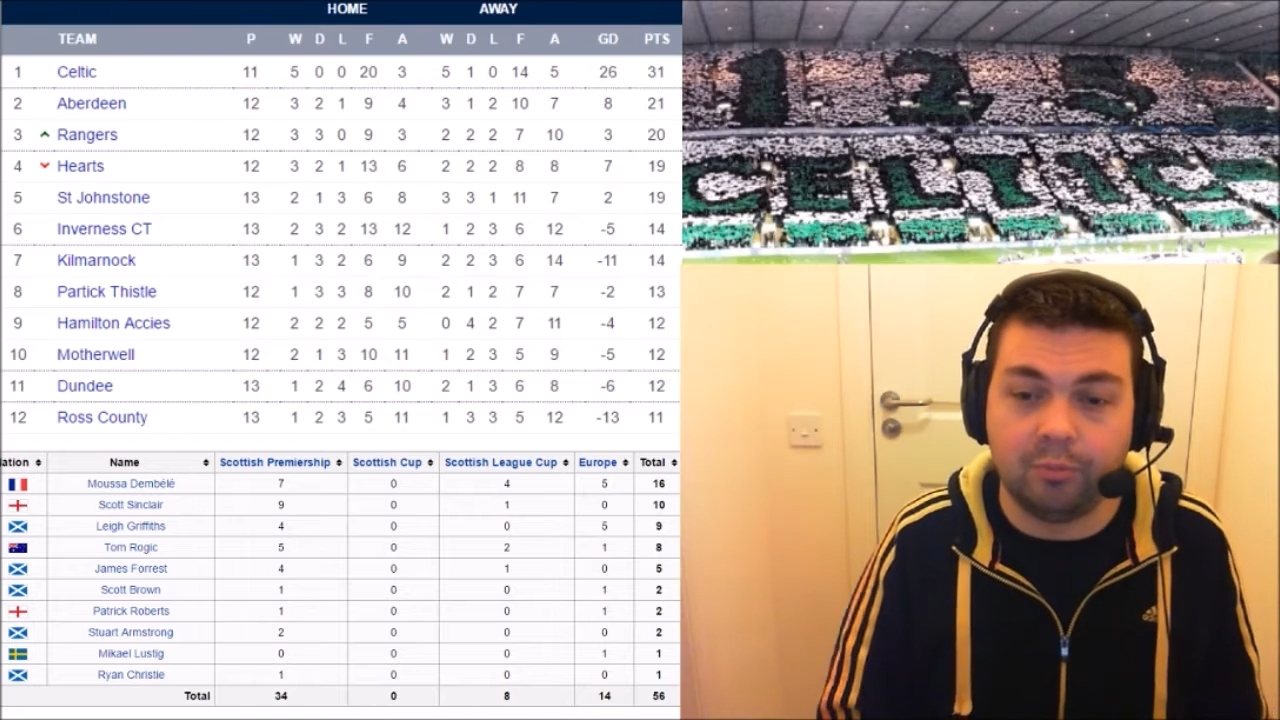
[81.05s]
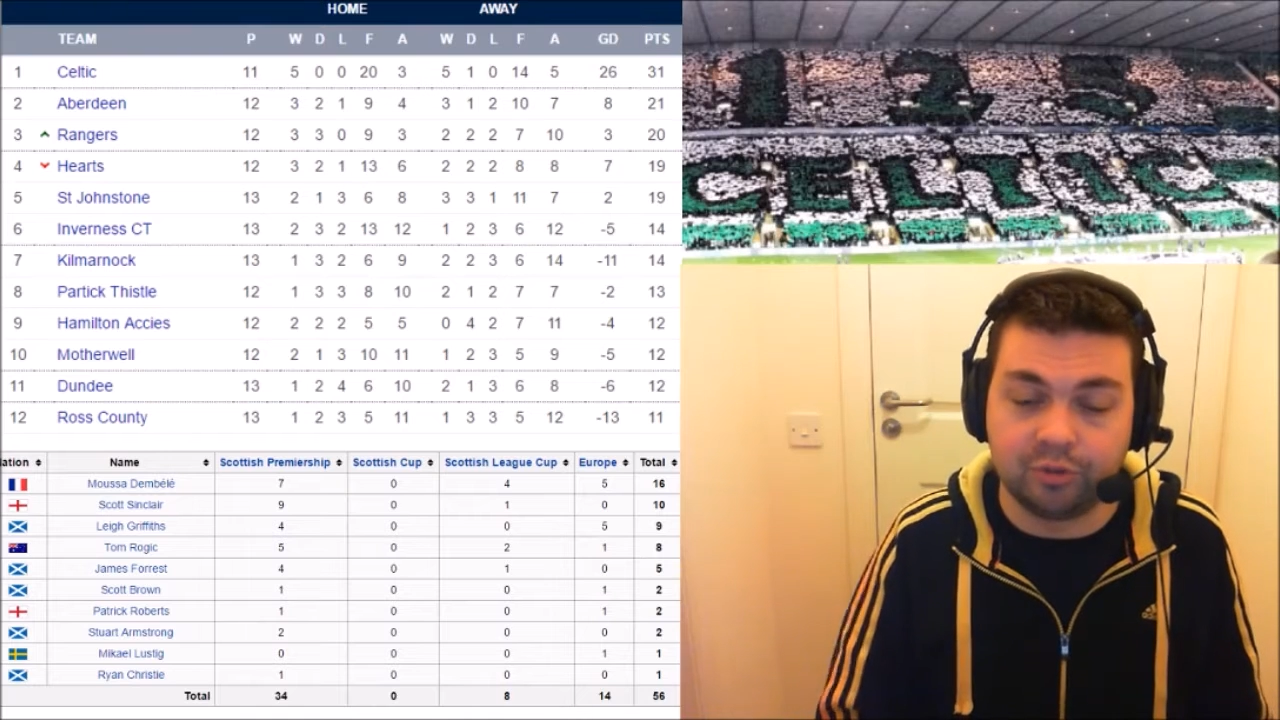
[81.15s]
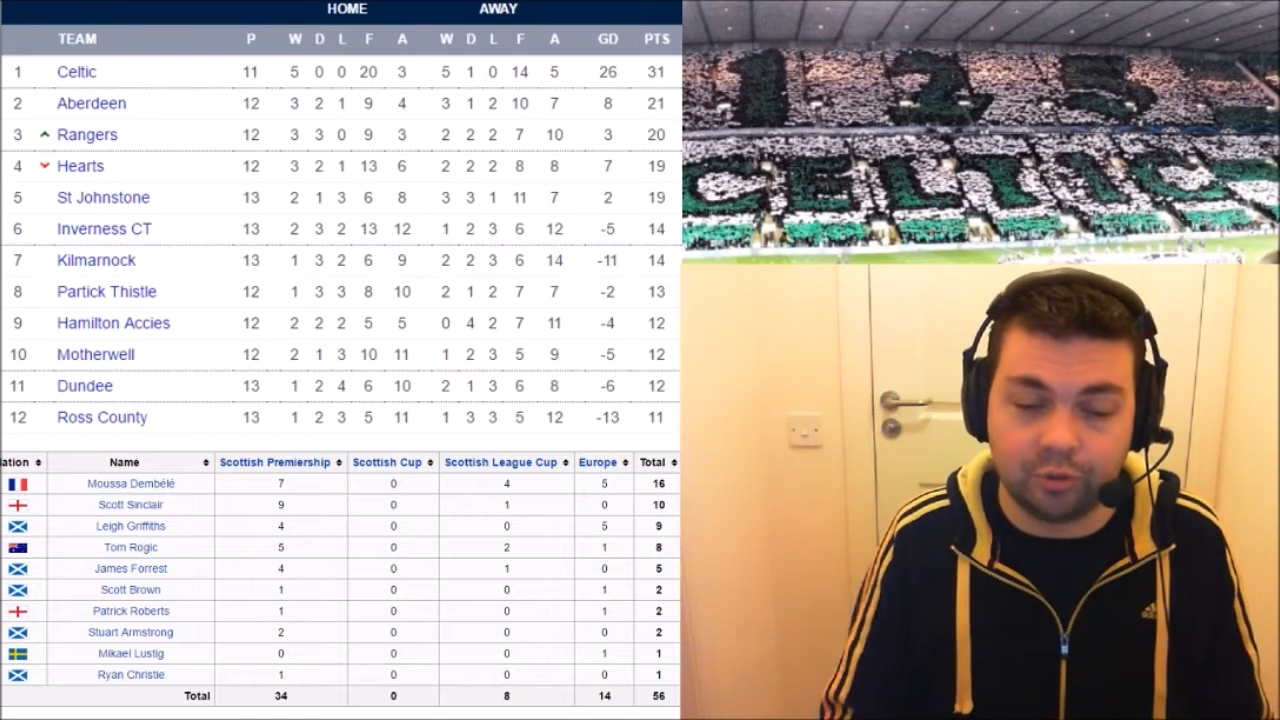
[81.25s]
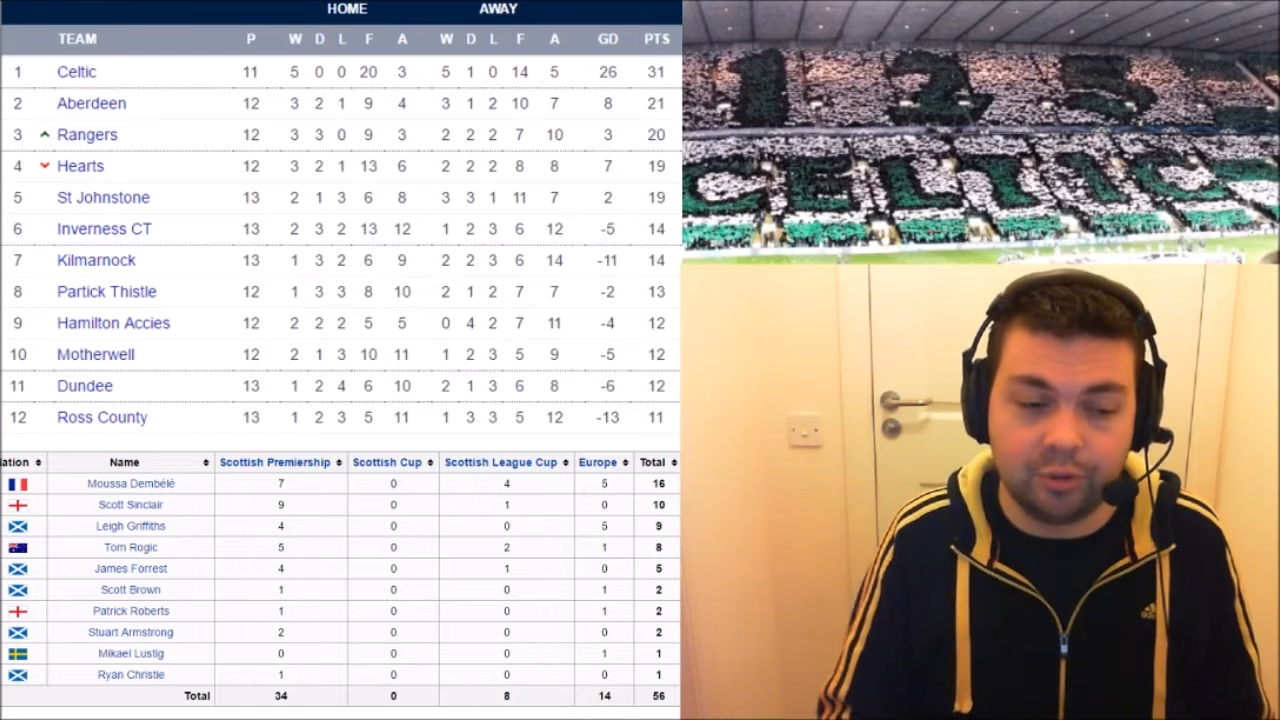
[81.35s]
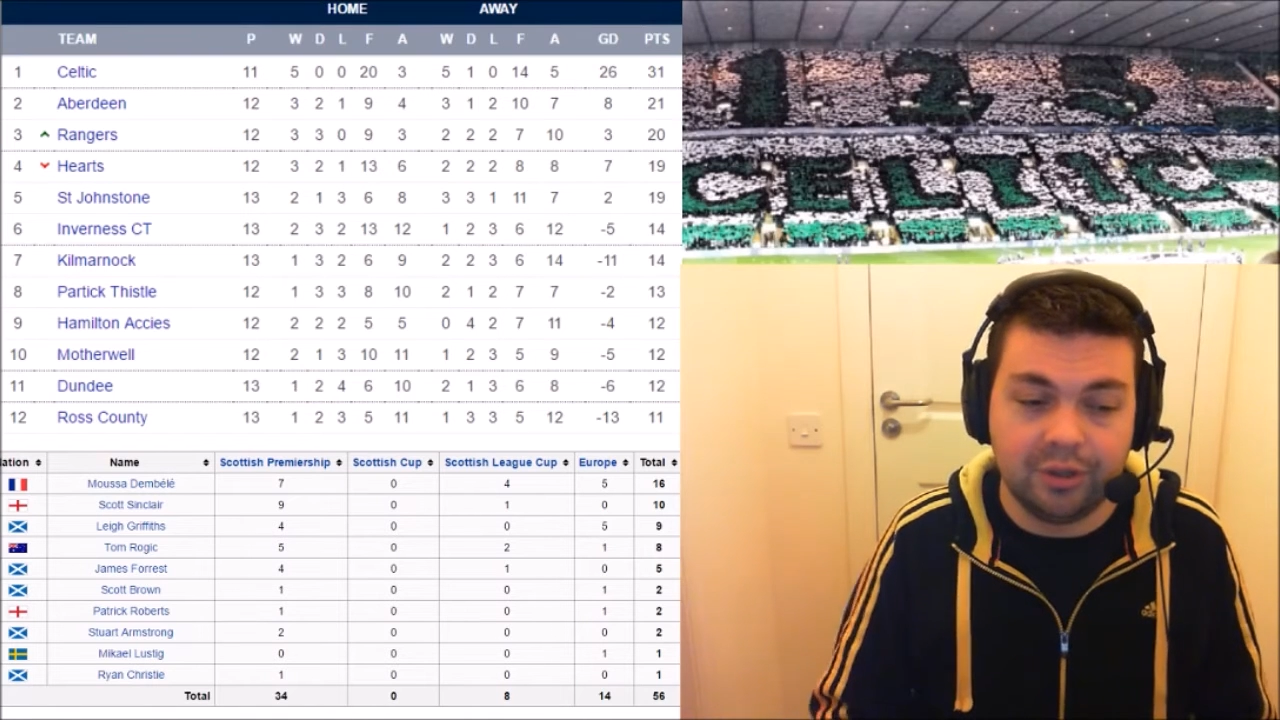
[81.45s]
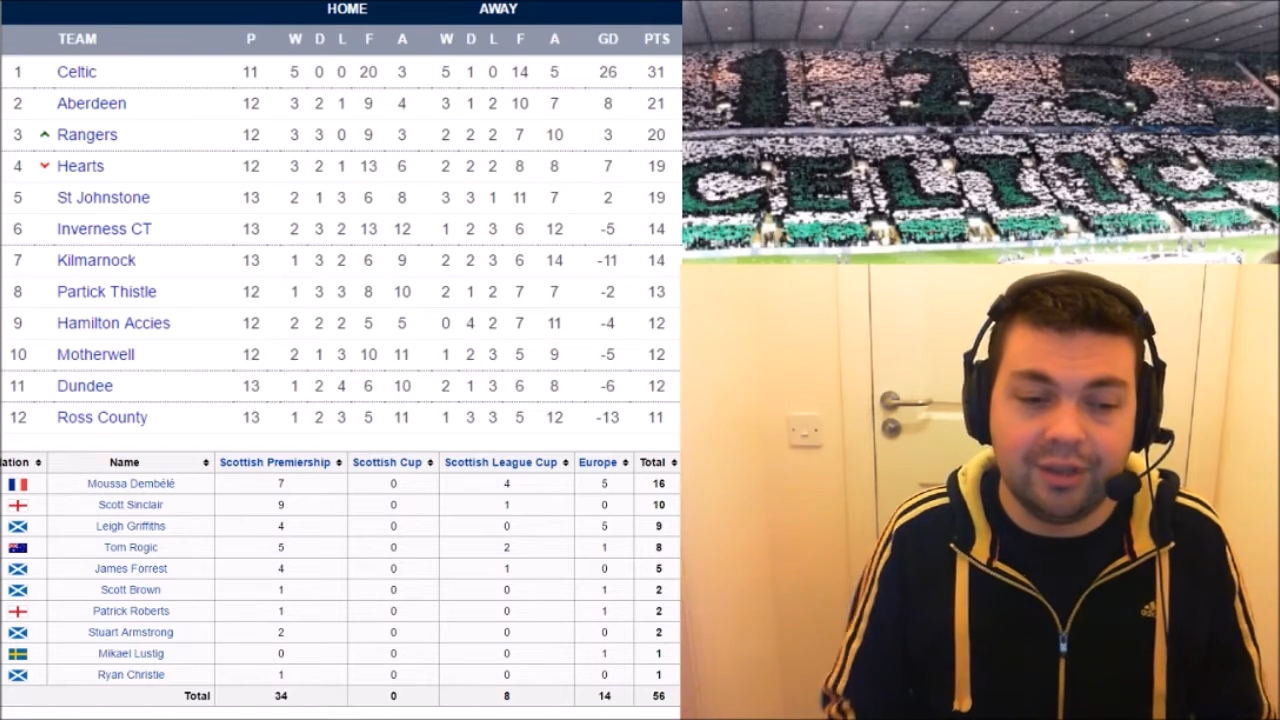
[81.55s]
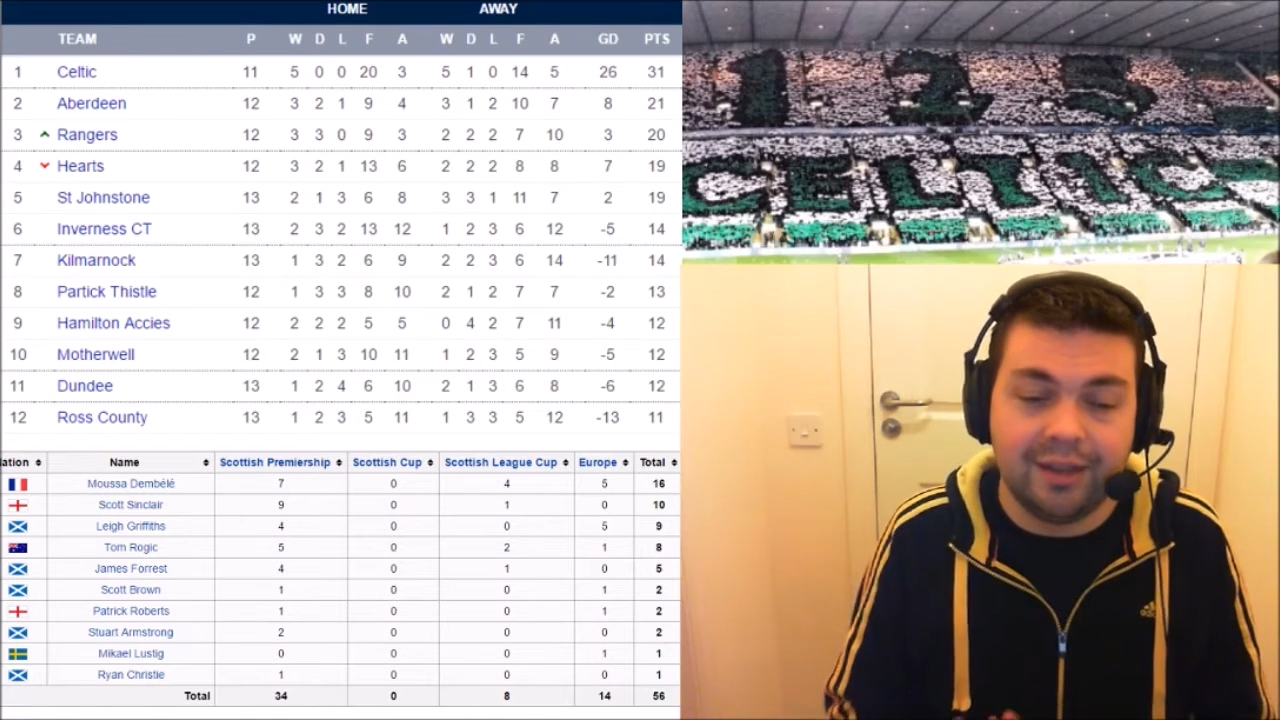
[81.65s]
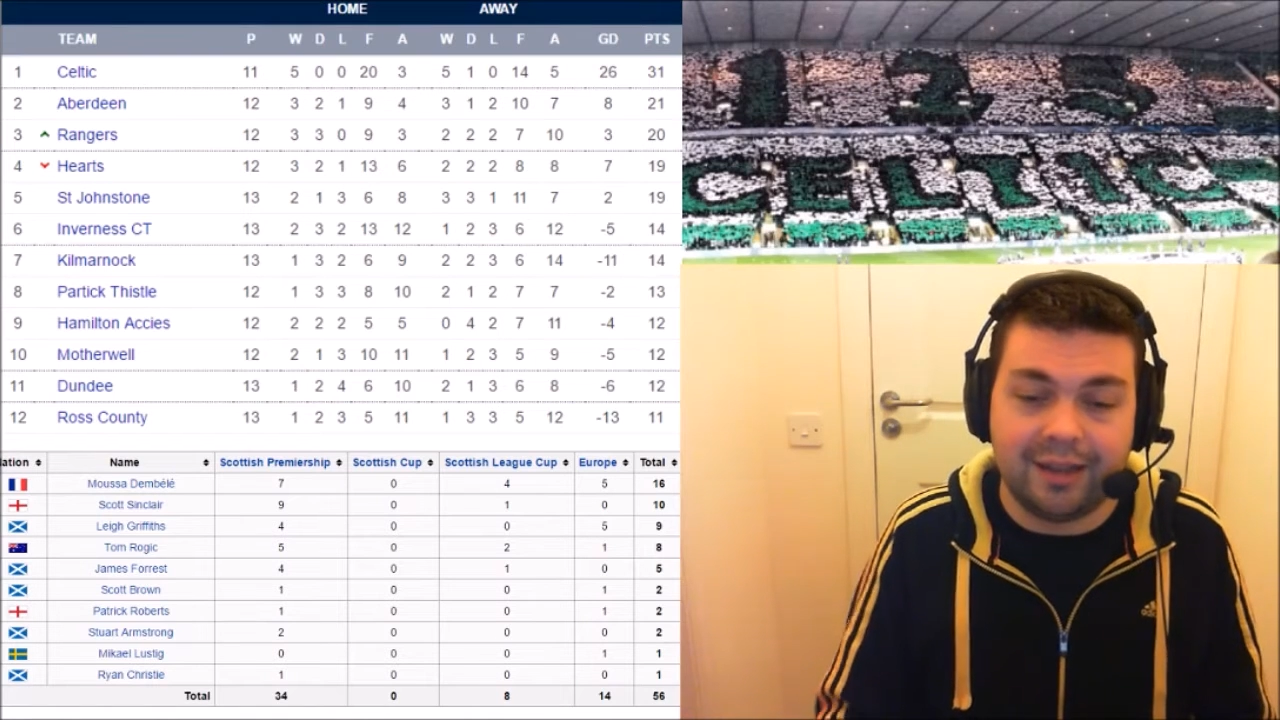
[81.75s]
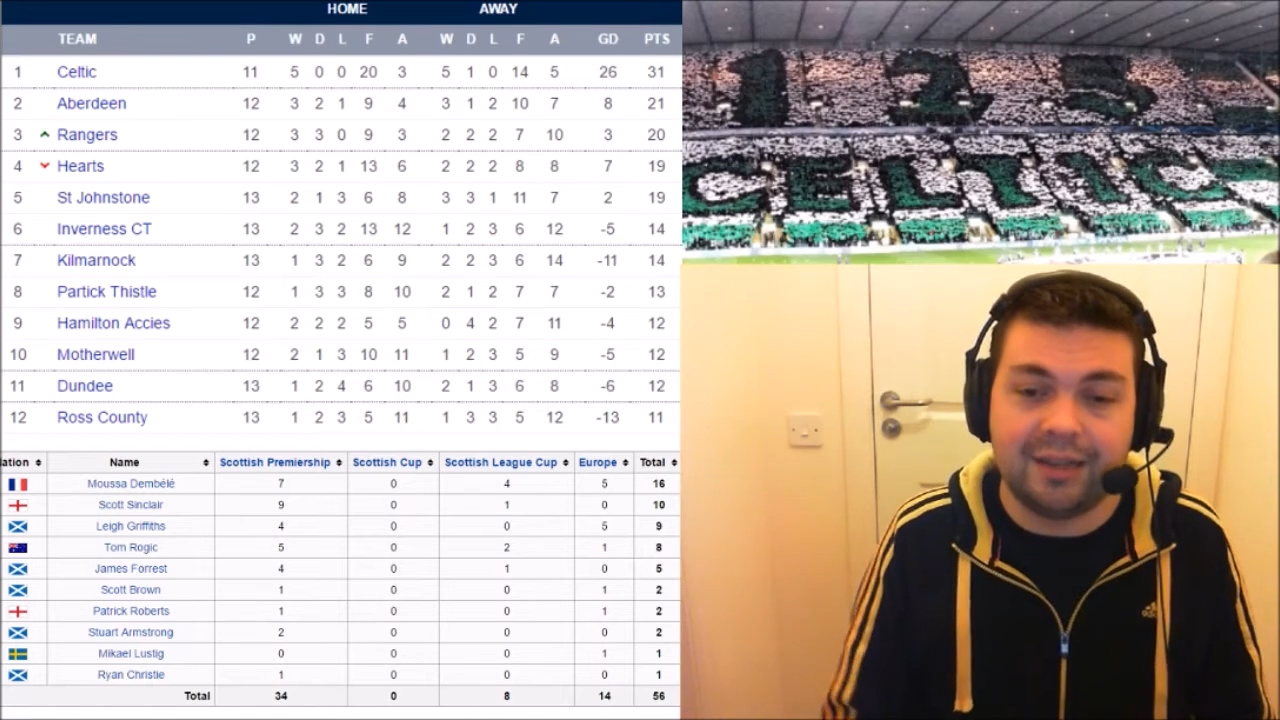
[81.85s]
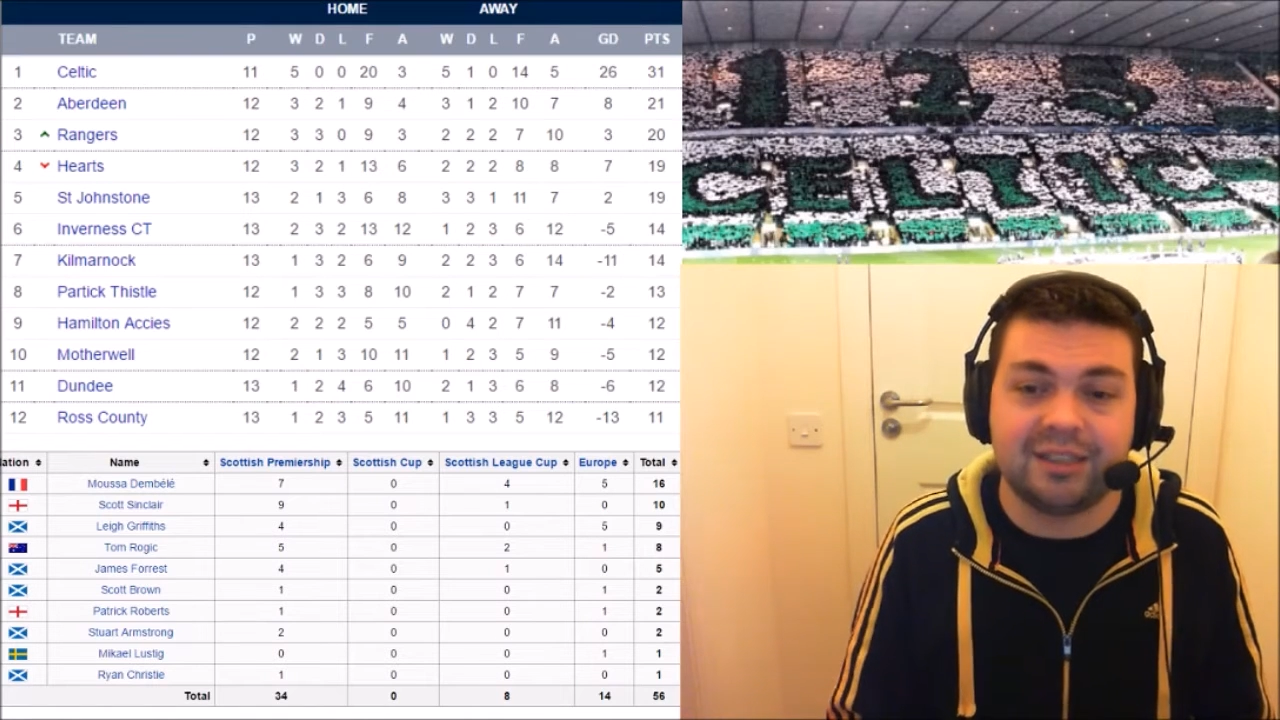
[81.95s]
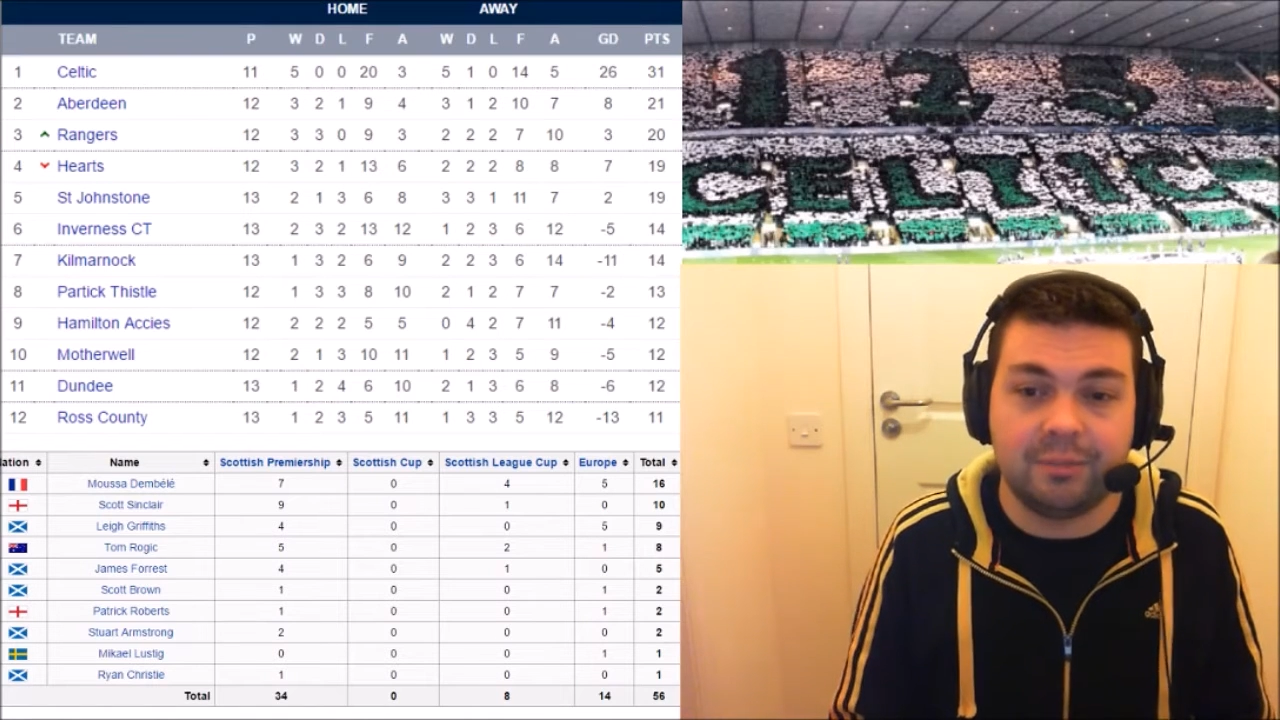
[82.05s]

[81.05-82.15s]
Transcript: So that's